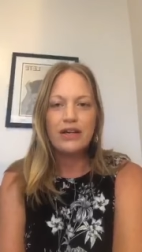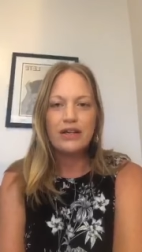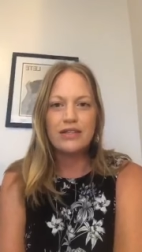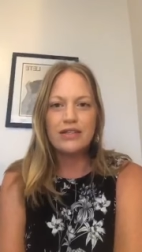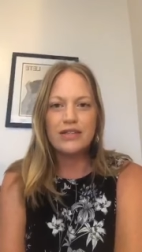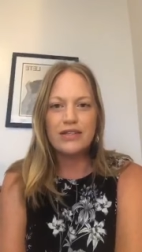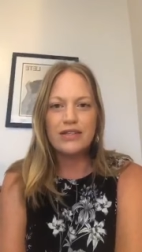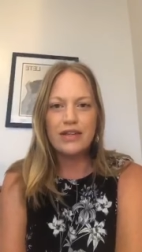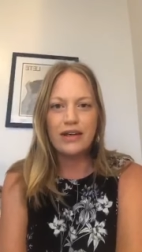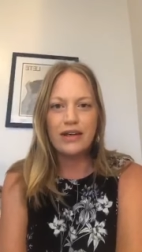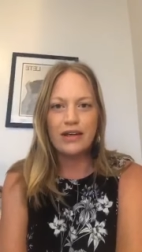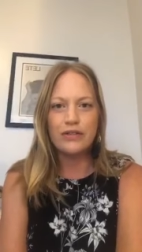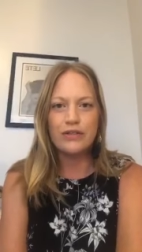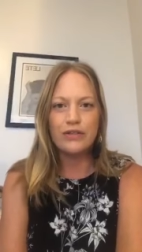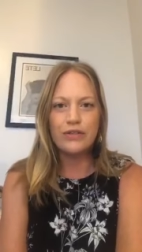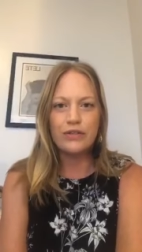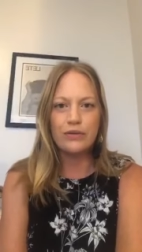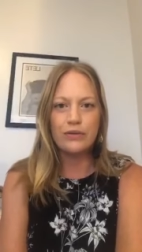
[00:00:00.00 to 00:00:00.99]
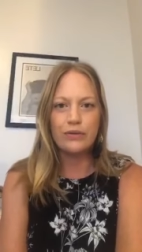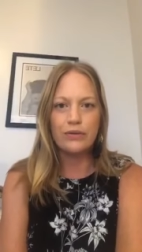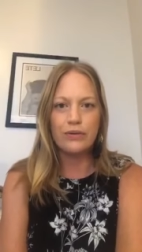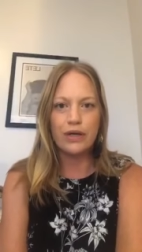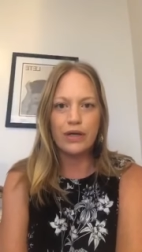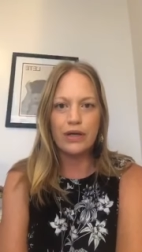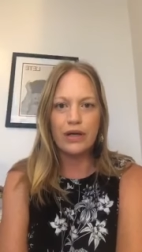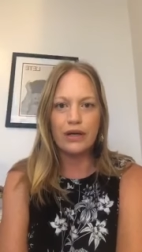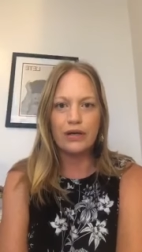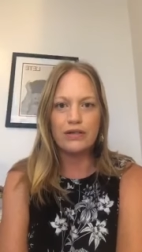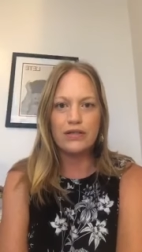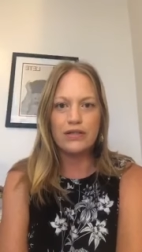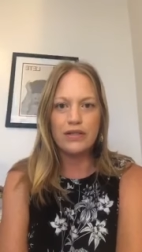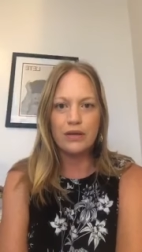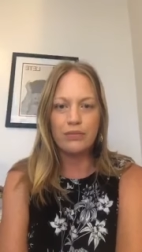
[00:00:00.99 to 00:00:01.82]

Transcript: designed to connect,